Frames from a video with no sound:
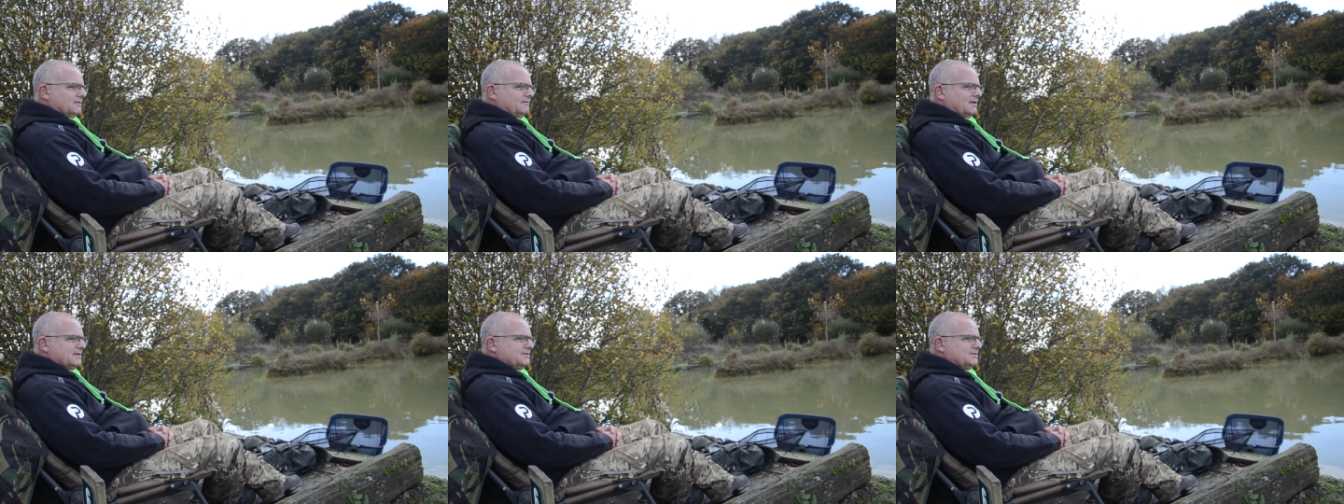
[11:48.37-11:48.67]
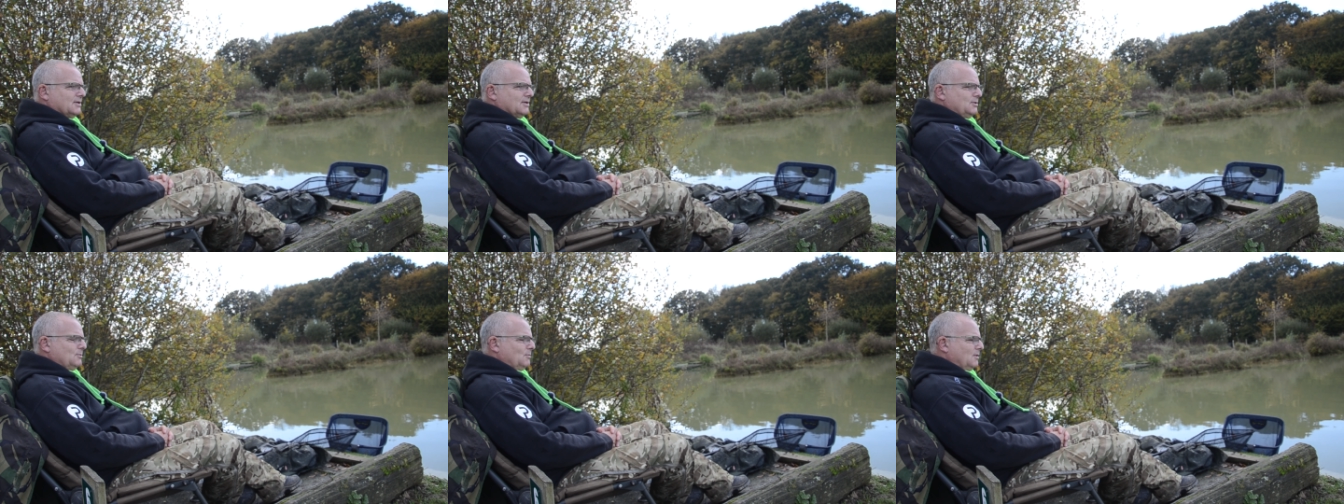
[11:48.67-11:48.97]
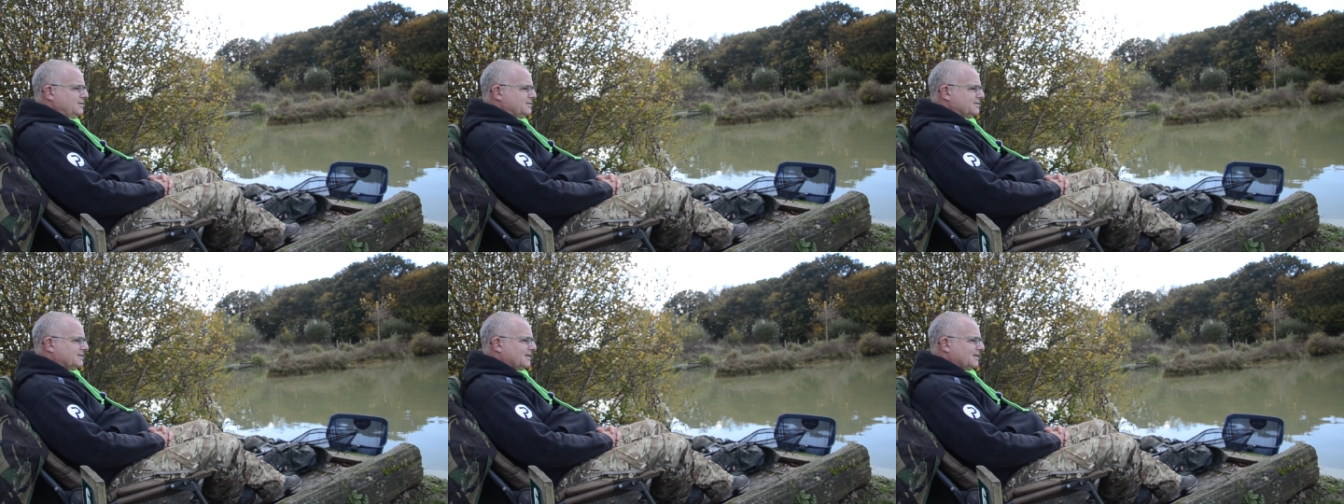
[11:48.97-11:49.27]
if that's the only
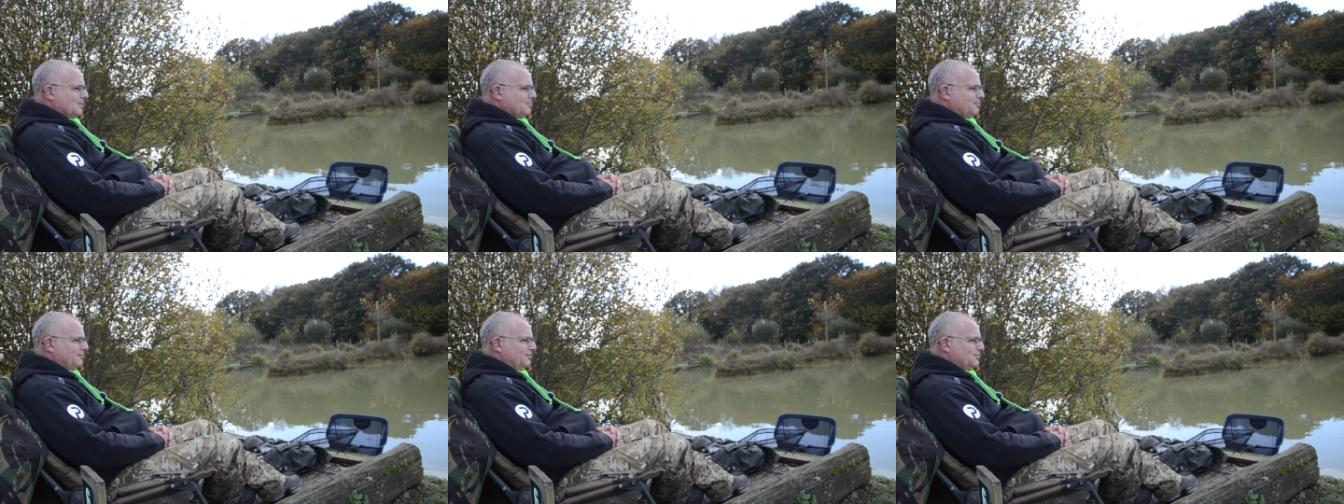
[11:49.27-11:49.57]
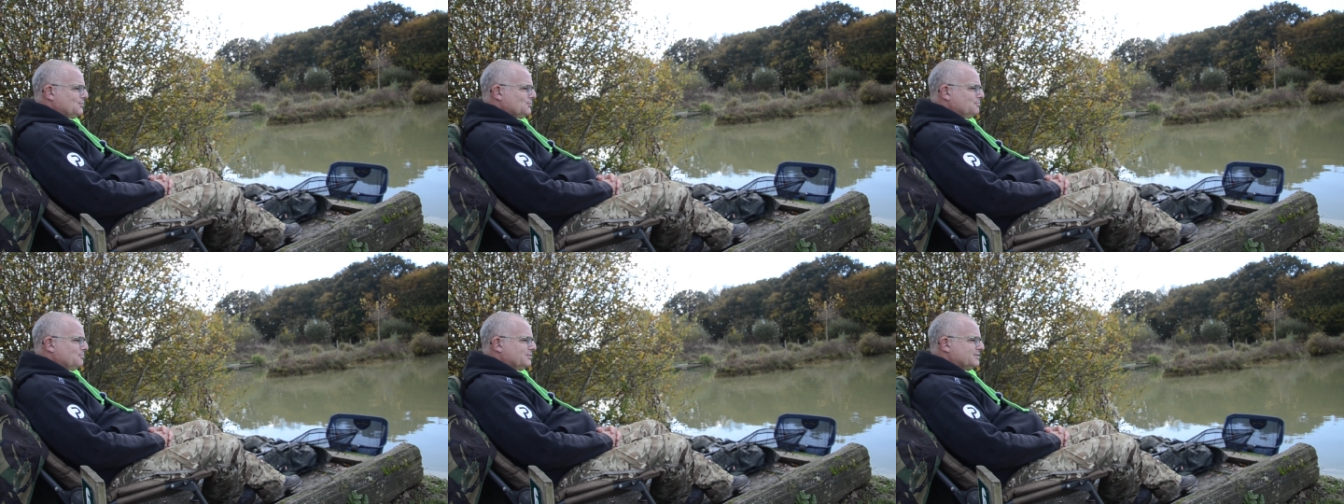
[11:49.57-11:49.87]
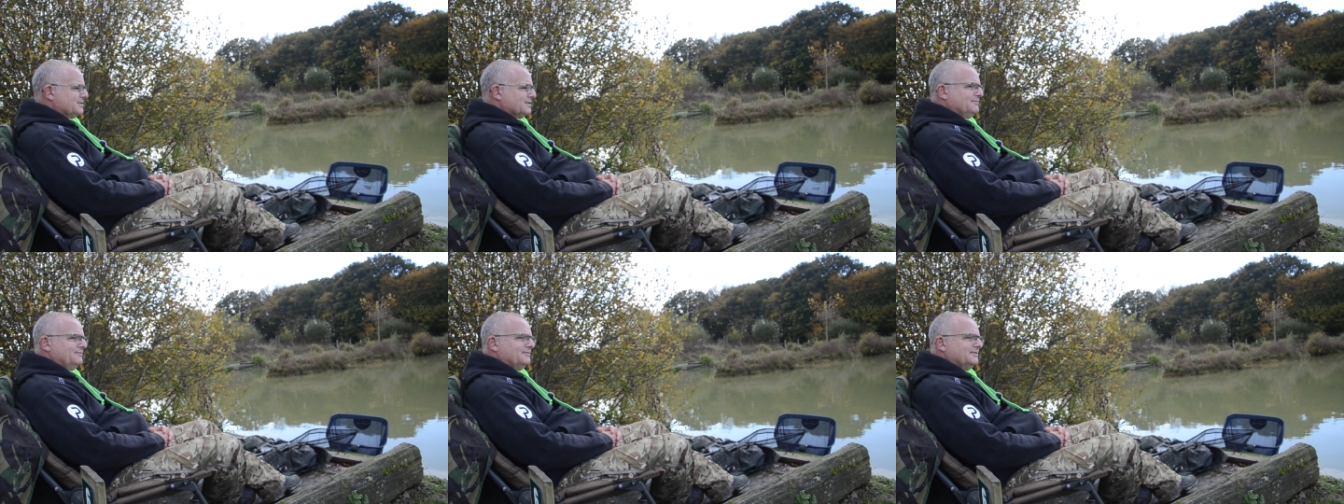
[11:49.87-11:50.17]
one today, I've enjoyed
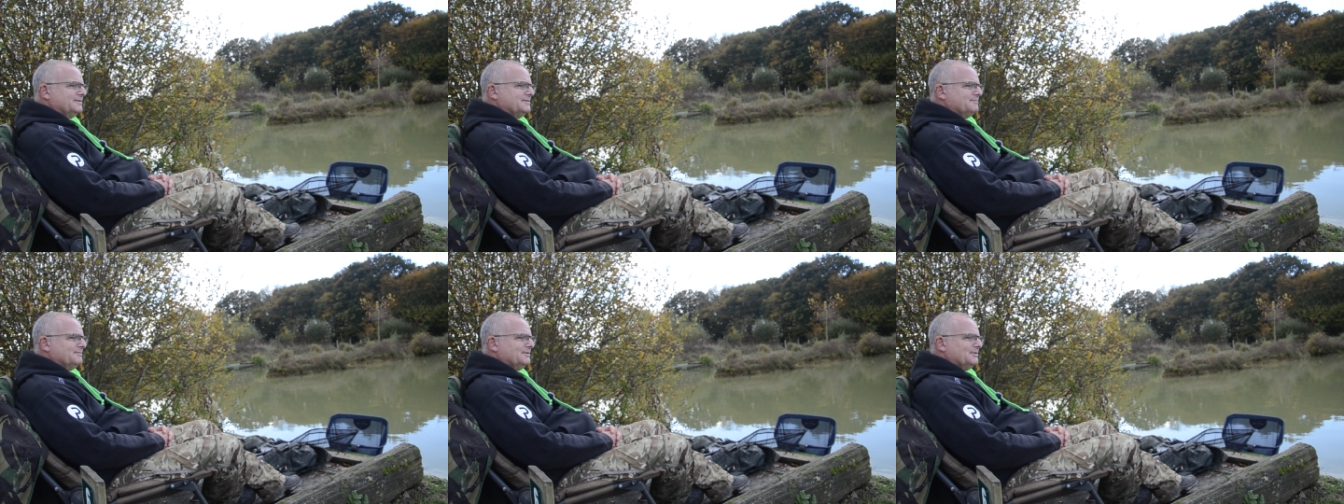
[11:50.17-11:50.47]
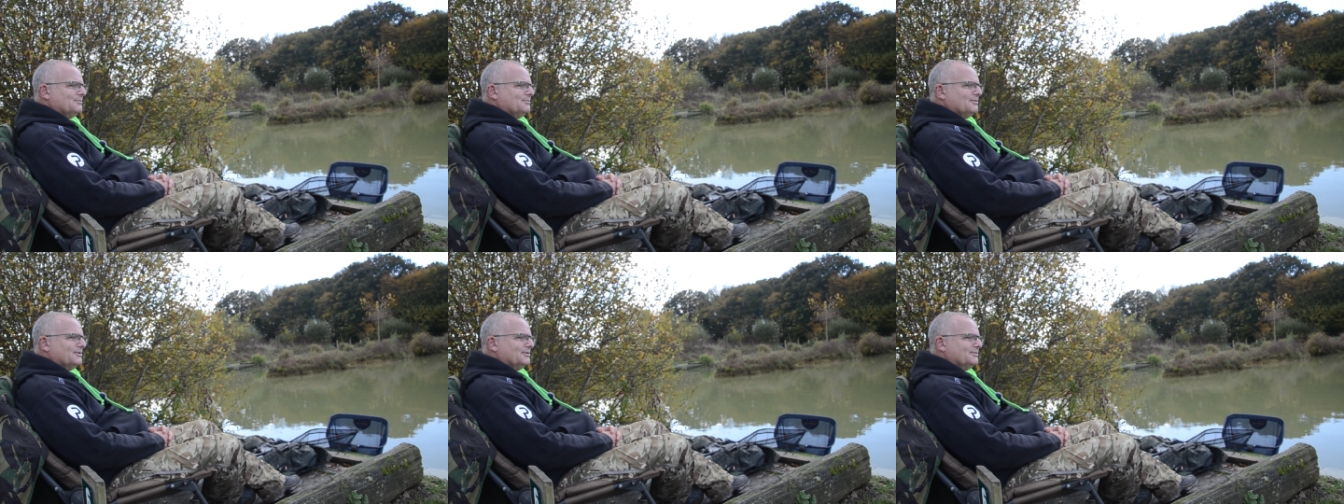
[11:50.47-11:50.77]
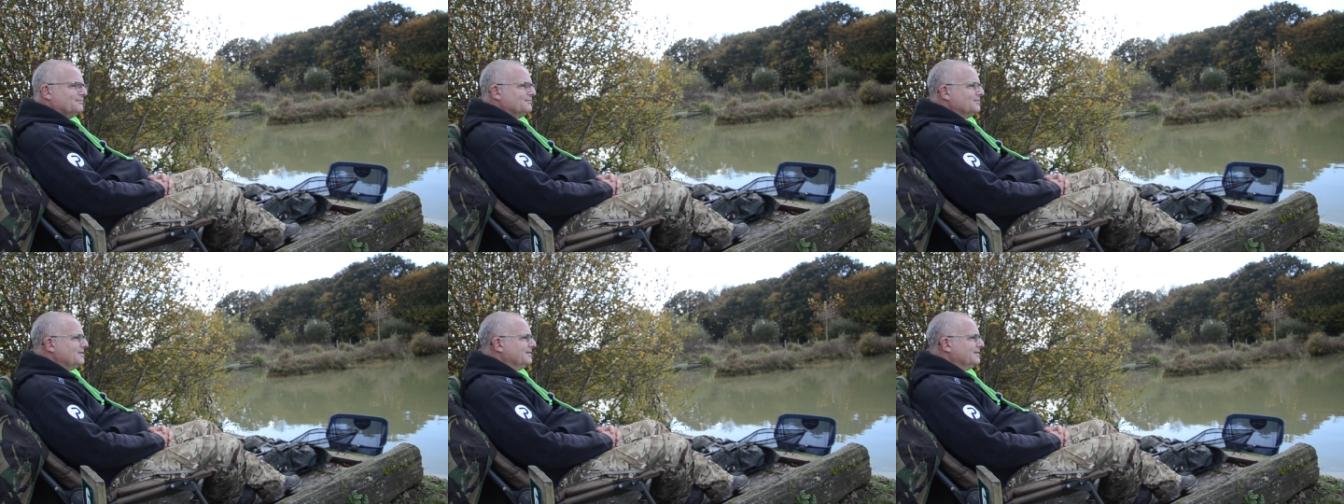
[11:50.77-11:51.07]
myself. This has been quite
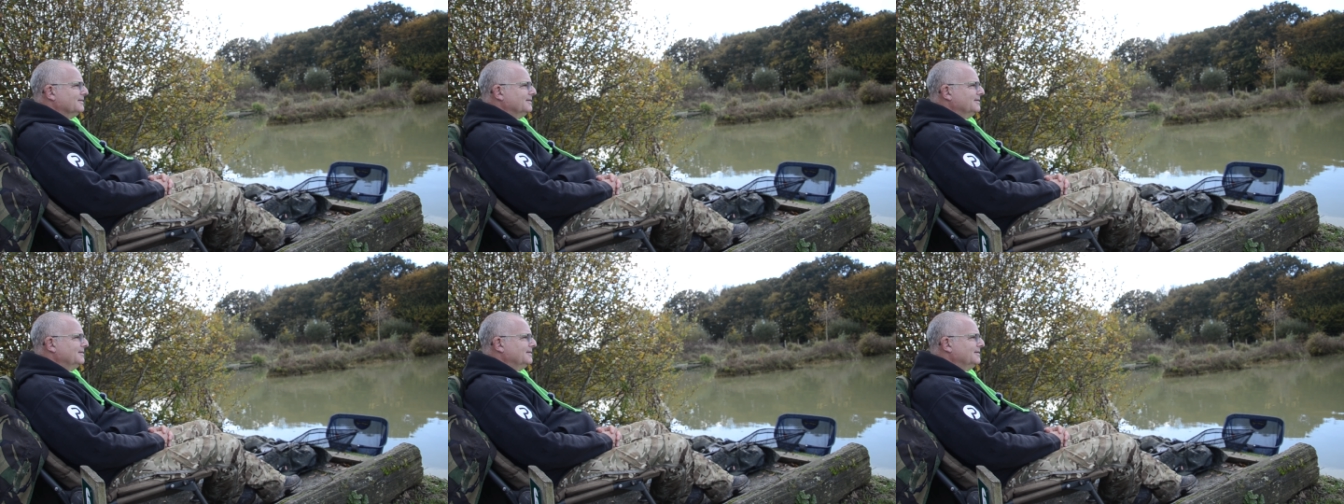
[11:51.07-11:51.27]
good fun.